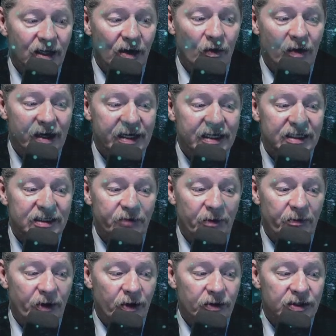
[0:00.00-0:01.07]
What he is
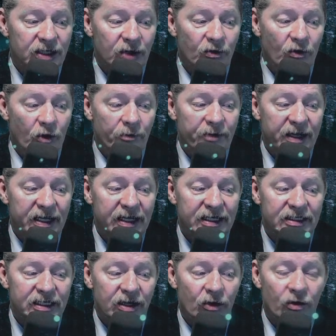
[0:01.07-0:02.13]
proposing won't be
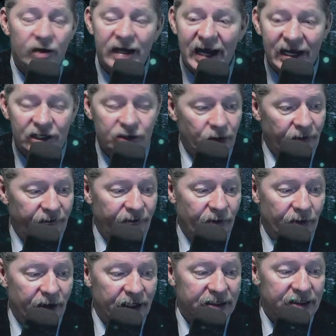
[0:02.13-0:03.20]
easy or natural
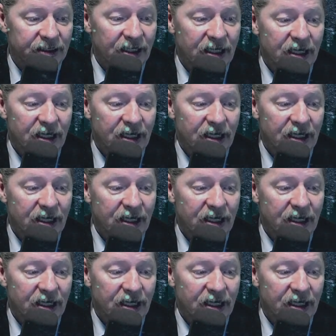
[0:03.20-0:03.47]
for us